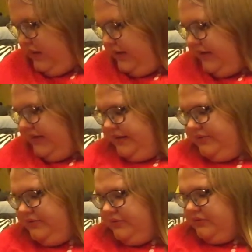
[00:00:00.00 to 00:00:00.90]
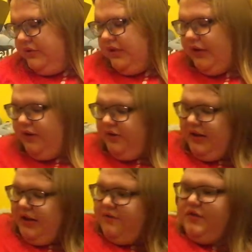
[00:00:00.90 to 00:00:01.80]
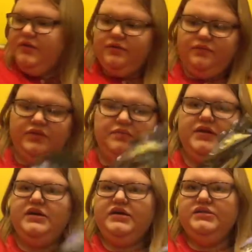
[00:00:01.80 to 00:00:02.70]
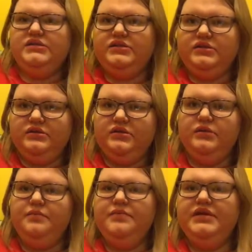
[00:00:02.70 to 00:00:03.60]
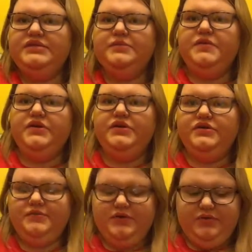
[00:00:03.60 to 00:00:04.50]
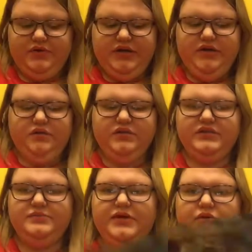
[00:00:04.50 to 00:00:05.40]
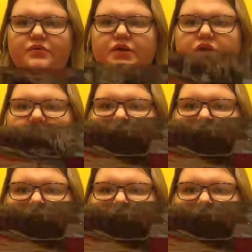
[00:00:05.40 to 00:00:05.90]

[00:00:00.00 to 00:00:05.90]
I don't have it with me cause B is up here using my computer right now. This is my old one.